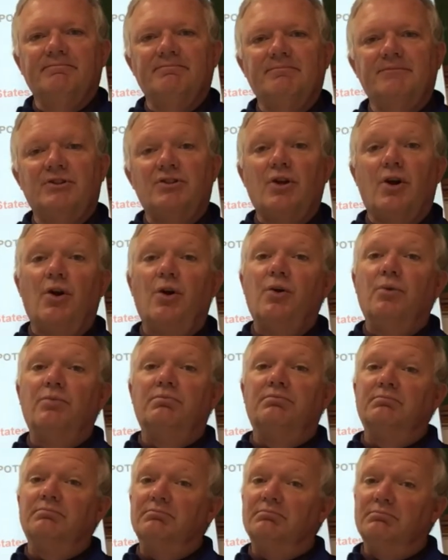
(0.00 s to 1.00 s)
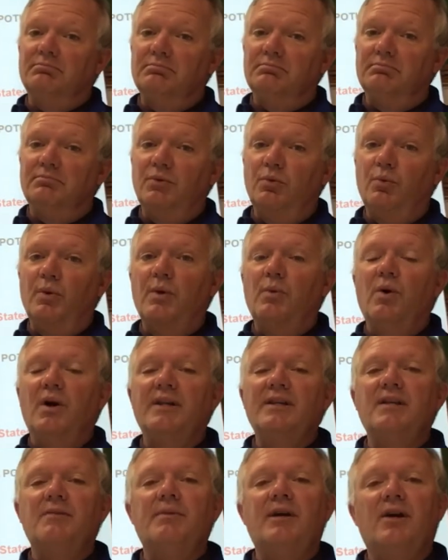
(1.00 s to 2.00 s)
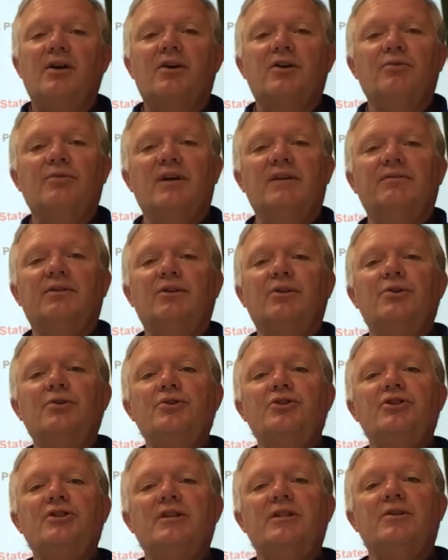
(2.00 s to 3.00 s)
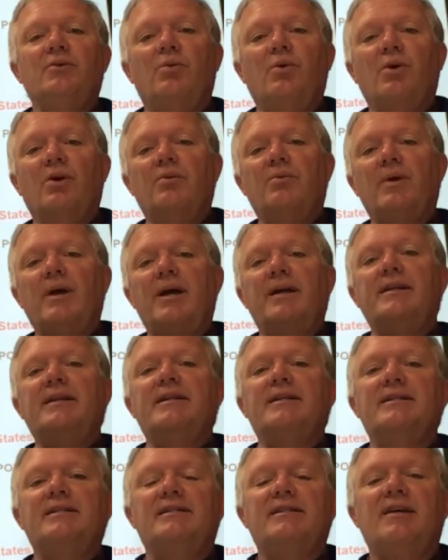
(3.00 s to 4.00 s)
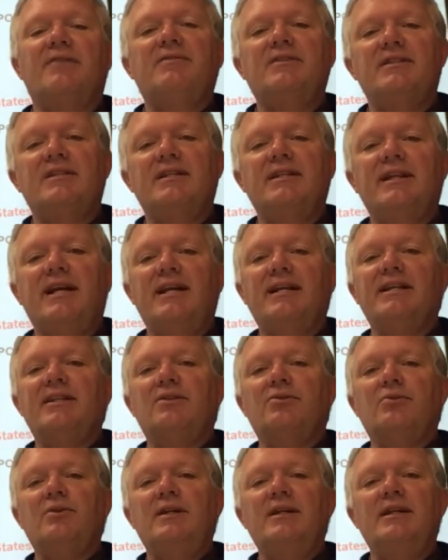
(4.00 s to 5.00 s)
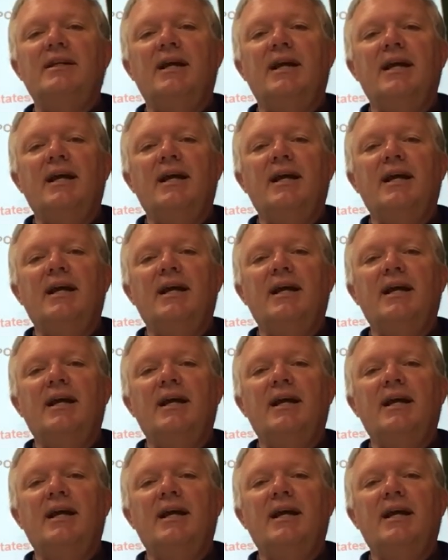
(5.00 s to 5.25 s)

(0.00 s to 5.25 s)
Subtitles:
So we won the American Revolution. The war ended in 1783.